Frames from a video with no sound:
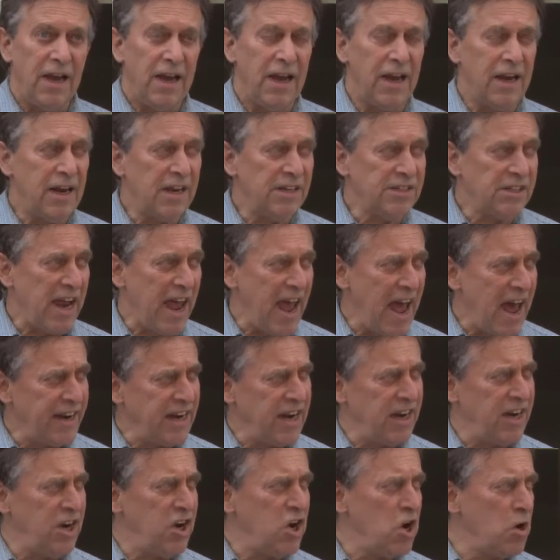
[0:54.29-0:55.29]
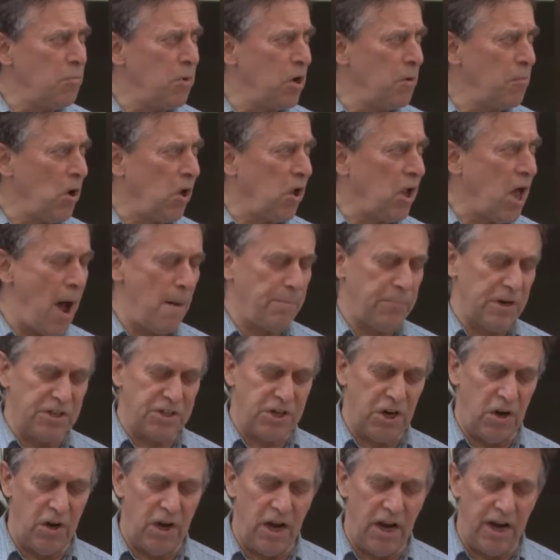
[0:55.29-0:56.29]
It has had innumerable
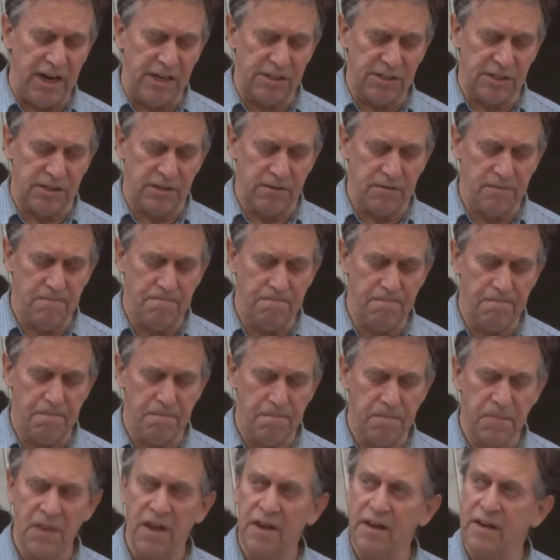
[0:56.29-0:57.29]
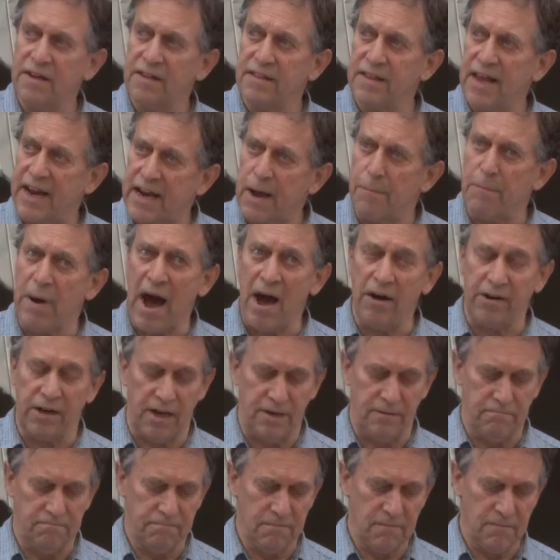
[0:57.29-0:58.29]
opportunities. Think about
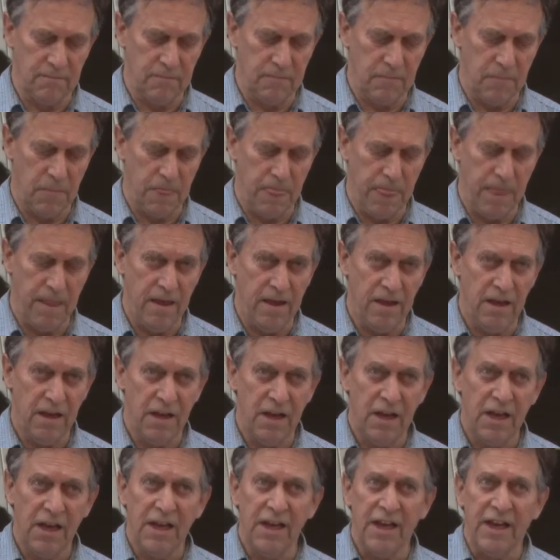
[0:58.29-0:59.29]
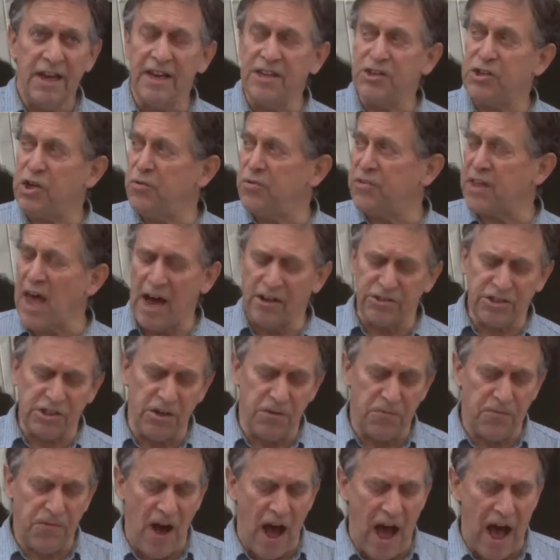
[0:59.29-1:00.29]
it. In
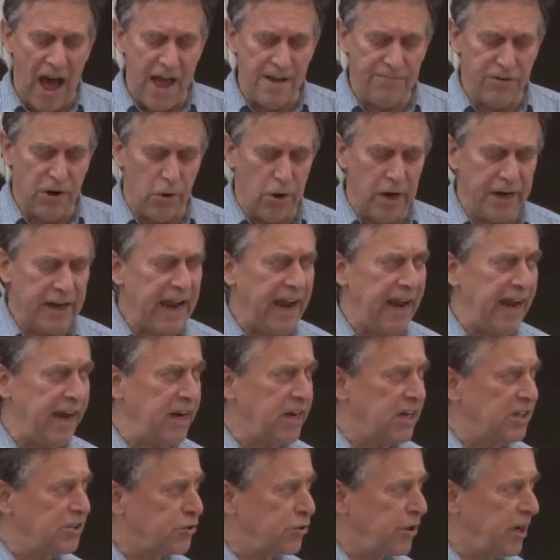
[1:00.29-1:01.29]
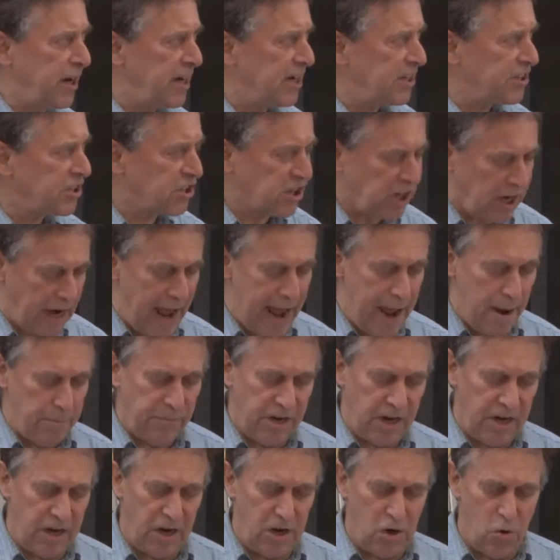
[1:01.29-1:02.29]
2005, Hurricane Katrina
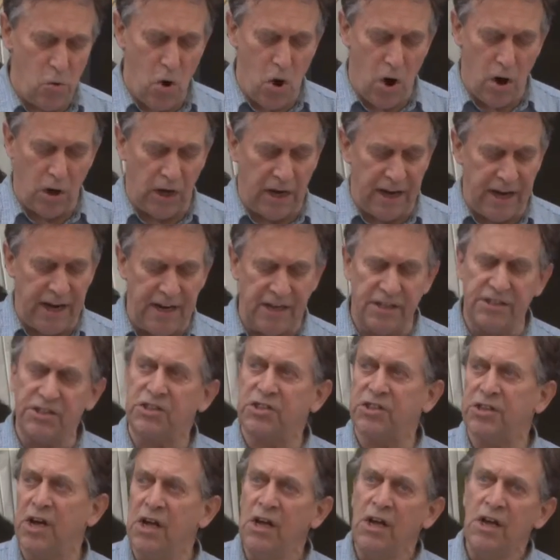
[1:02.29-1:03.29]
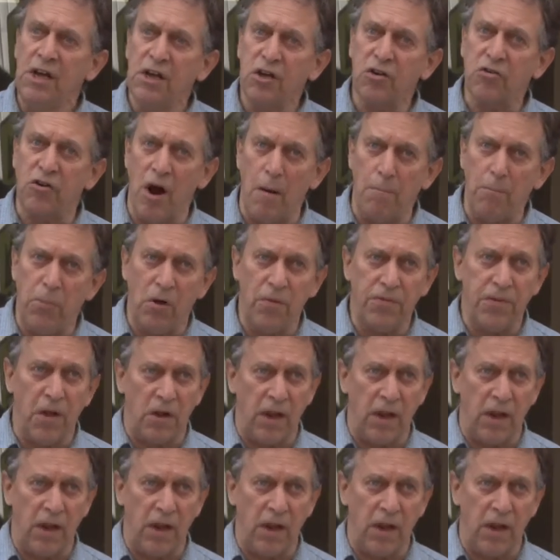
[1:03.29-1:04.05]
slammed into New Orleans, crumbled